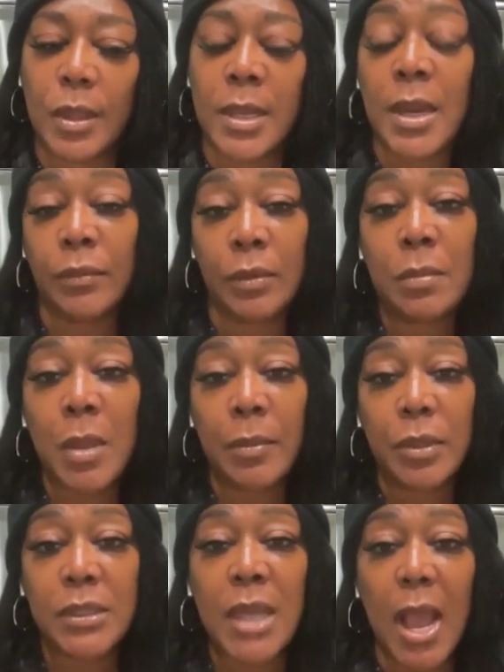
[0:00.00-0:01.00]
I
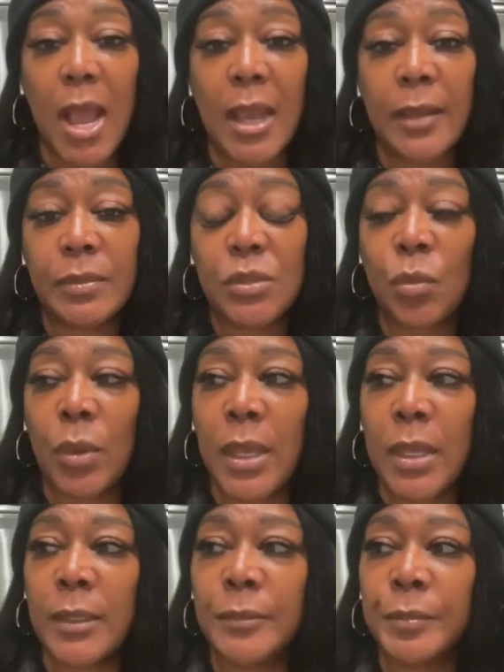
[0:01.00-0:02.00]
remember times
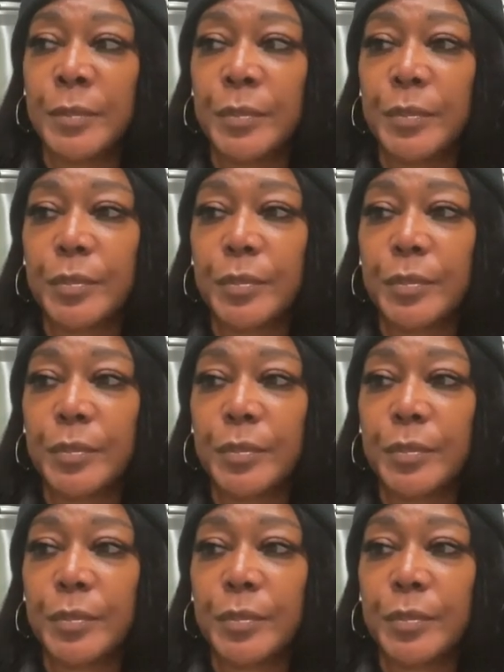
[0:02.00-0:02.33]
when